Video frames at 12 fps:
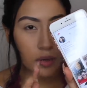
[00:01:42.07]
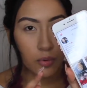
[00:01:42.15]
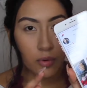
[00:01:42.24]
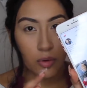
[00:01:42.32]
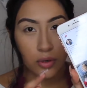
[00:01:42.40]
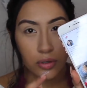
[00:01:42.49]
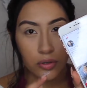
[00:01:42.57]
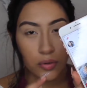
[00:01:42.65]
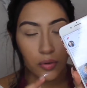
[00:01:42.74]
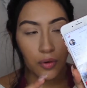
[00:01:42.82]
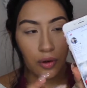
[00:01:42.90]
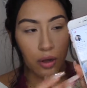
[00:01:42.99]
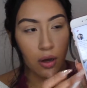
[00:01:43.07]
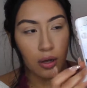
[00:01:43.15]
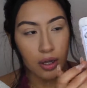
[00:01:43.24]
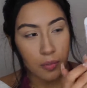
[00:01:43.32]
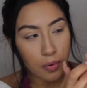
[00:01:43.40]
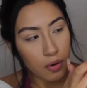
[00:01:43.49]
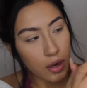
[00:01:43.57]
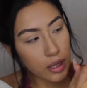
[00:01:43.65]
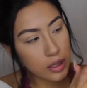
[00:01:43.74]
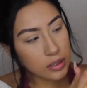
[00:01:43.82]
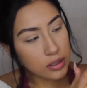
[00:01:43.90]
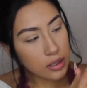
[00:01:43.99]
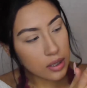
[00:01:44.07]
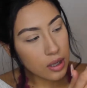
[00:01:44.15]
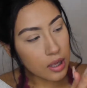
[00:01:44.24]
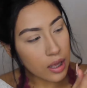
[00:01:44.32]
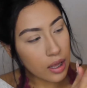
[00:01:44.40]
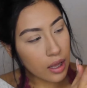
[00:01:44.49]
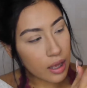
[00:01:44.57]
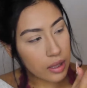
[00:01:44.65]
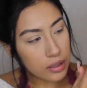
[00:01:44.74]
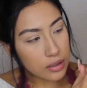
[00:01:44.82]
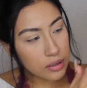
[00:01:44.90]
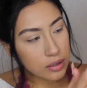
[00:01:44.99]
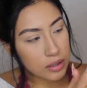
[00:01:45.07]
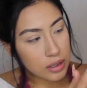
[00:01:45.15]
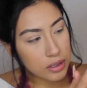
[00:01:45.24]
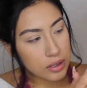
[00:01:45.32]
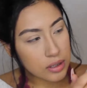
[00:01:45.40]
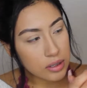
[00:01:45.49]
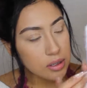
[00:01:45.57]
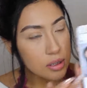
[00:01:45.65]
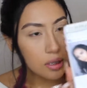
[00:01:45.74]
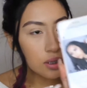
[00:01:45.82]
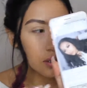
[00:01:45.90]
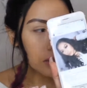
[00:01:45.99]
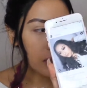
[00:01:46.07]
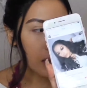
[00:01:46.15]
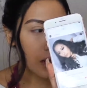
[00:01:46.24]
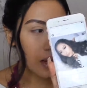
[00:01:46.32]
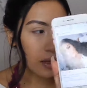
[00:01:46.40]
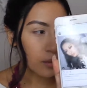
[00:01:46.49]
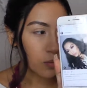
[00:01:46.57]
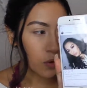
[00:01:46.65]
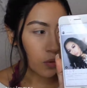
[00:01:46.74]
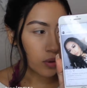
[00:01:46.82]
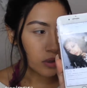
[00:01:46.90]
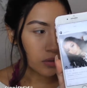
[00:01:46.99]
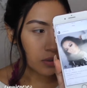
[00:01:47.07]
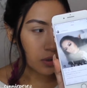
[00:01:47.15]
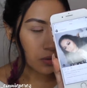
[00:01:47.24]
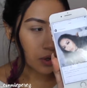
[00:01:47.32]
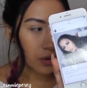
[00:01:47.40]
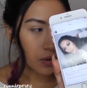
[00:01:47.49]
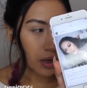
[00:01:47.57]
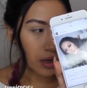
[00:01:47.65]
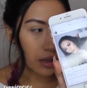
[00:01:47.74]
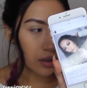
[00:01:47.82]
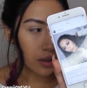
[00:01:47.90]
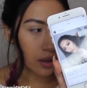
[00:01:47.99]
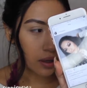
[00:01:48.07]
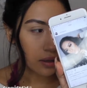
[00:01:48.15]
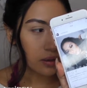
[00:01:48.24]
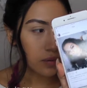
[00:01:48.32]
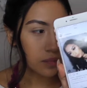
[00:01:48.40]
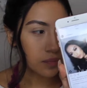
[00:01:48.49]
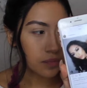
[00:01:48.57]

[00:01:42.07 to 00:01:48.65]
_Connie Perez, and this is the look that I'm going to be recreating again.